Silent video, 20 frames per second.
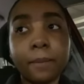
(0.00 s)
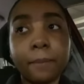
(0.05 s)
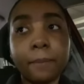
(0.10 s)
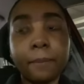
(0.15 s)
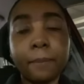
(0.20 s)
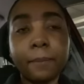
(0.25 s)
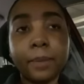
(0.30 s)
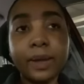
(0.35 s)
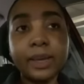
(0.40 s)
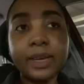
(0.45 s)

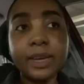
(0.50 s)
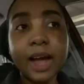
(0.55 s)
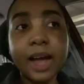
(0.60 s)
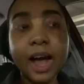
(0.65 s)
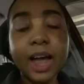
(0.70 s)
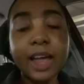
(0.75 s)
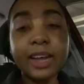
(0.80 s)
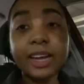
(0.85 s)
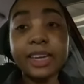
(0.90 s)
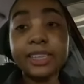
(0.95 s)
But
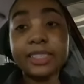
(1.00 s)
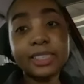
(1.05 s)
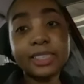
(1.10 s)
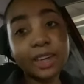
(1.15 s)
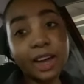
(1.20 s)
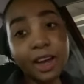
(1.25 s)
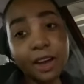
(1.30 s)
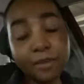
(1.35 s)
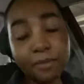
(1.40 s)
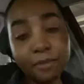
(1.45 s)
yeah, and I
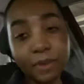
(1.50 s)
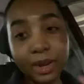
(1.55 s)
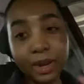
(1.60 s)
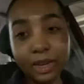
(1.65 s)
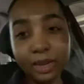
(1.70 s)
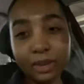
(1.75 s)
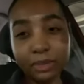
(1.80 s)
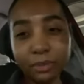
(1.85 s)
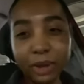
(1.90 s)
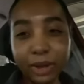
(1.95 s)
didn't have
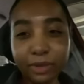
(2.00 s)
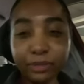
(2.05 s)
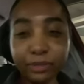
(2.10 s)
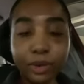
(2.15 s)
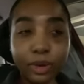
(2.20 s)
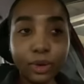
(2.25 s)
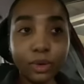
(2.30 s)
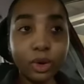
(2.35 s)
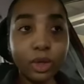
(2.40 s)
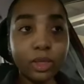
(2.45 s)
my
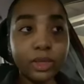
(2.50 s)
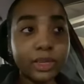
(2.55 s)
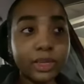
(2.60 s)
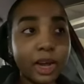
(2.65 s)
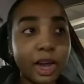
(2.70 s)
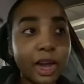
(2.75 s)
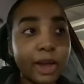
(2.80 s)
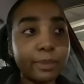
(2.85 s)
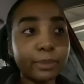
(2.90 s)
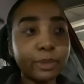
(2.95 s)
phone all the
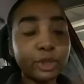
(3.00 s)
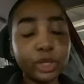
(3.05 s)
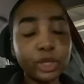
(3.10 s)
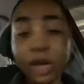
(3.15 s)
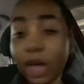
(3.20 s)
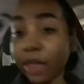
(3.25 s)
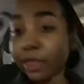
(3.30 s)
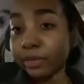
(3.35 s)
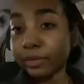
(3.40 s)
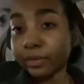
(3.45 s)
time. She
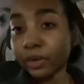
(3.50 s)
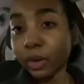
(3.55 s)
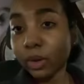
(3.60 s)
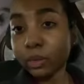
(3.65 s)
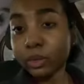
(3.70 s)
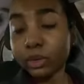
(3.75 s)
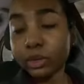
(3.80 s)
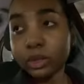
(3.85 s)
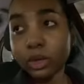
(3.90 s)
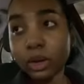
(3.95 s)
had the
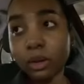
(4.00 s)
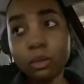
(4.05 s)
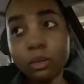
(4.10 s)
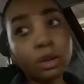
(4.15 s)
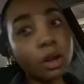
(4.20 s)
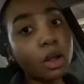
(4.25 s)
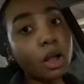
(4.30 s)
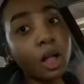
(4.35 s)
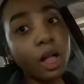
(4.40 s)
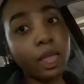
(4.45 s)
phone, so
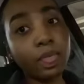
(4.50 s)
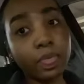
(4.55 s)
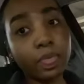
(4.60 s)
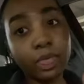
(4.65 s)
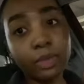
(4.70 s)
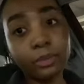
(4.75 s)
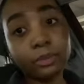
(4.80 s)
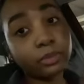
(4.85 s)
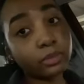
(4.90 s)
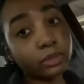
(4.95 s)

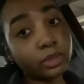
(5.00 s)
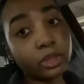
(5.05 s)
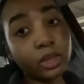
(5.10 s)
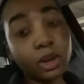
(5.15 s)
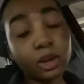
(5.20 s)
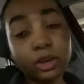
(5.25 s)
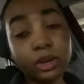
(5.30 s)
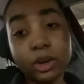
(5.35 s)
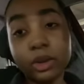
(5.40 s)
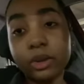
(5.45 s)

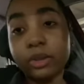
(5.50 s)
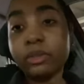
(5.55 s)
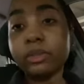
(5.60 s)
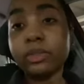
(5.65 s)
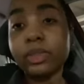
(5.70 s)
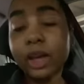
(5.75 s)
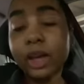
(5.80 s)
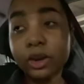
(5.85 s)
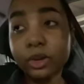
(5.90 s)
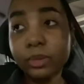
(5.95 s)
y'all know
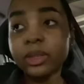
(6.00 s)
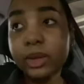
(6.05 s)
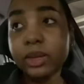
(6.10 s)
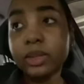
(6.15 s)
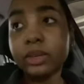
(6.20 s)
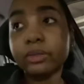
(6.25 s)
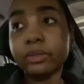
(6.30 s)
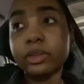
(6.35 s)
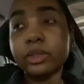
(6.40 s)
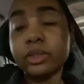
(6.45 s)
that'll make
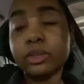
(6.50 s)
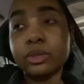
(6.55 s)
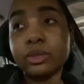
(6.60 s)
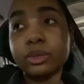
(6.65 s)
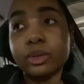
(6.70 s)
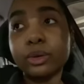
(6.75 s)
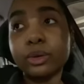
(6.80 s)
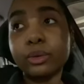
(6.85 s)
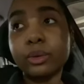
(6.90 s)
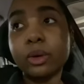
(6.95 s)
a difference
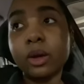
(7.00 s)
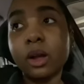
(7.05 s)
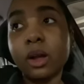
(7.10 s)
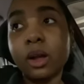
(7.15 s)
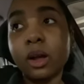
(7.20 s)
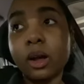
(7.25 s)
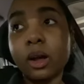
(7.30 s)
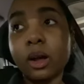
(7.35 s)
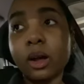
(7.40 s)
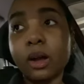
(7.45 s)
too.
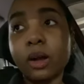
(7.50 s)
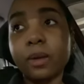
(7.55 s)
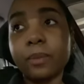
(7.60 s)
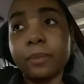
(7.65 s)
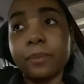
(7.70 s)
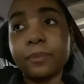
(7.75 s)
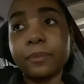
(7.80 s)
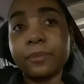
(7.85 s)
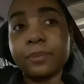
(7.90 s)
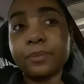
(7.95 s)

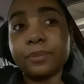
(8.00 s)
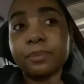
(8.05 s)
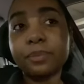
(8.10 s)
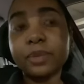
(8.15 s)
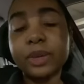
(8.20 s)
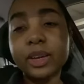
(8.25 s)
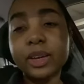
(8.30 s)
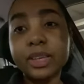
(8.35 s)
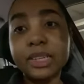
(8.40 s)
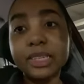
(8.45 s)

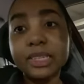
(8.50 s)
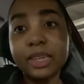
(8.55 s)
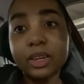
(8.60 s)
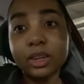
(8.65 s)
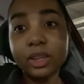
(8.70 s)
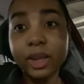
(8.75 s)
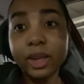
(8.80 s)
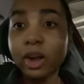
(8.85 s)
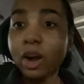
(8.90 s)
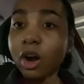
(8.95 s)
Because
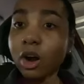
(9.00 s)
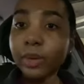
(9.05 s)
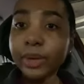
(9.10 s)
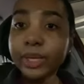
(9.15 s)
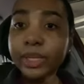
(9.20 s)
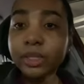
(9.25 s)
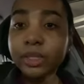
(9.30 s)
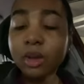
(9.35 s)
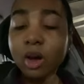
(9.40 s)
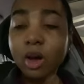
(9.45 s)
they're like
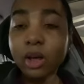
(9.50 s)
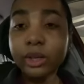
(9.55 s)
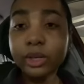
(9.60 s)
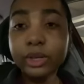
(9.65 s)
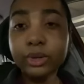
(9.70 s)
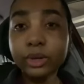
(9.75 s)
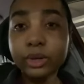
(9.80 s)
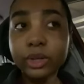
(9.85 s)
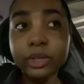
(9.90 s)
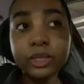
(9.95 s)
always calling
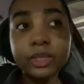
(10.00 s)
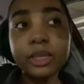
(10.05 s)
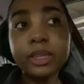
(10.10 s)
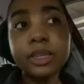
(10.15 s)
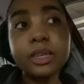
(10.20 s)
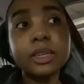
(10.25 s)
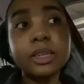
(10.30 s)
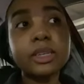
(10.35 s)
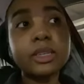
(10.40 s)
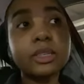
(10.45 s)
you,
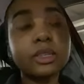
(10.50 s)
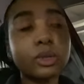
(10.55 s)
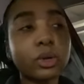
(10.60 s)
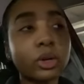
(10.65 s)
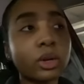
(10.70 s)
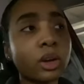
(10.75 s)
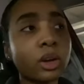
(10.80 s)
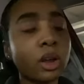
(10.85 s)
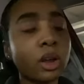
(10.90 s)
nurses or